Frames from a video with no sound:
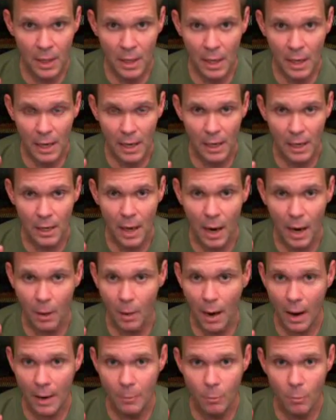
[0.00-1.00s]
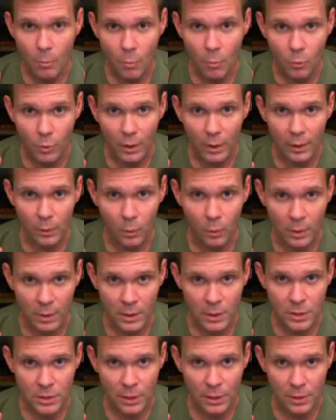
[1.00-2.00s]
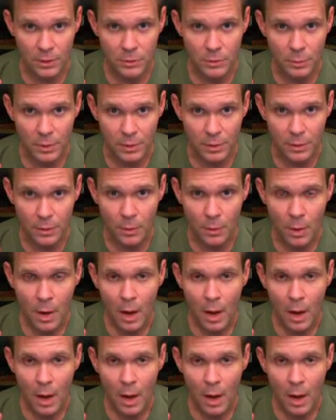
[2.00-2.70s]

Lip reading: And I really wanted to share this with you.